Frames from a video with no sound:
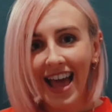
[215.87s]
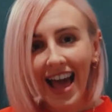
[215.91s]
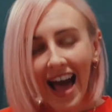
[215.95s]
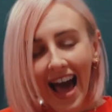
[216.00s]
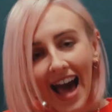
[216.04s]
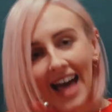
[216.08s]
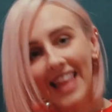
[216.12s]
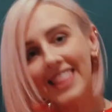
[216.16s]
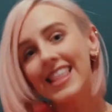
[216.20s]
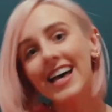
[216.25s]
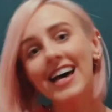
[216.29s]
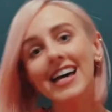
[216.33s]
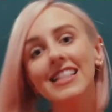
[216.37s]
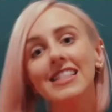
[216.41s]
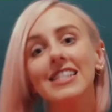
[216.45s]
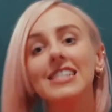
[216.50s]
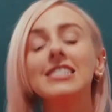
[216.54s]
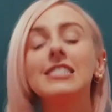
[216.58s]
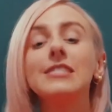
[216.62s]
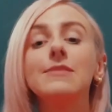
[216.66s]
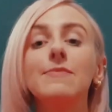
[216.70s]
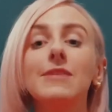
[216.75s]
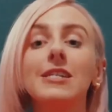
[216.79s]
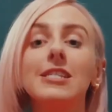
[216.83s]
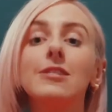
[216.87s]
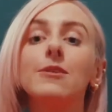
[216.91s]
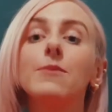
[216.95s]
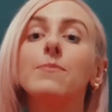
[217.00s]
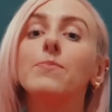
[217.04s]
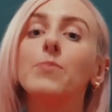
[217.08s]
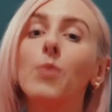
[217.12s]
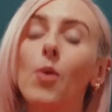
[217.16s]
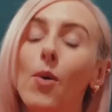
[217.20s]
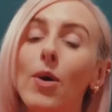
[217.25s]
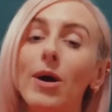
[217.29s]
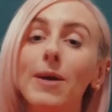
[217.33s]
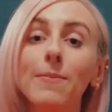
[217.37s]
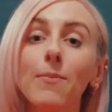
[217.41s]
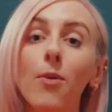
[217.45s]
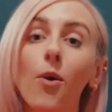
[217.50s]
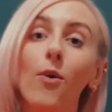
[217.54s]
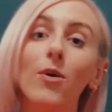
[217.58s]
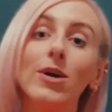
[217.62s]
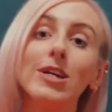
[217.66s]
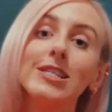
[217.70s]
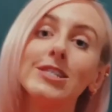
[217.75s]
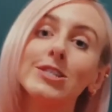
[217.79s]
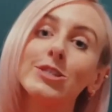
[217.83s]
And that leads me to boy
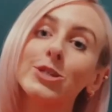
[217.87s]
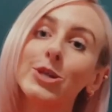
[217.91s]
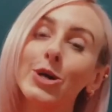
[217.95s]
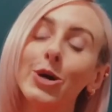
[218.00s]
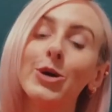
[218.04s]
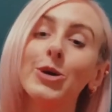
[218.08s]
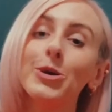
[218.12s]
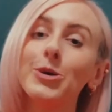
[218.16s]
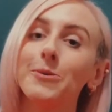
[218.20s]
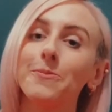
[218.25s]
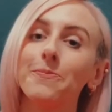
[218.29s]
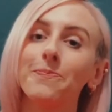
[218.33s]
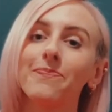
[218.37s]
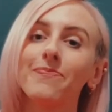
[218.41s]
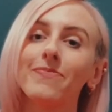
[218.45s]
point two.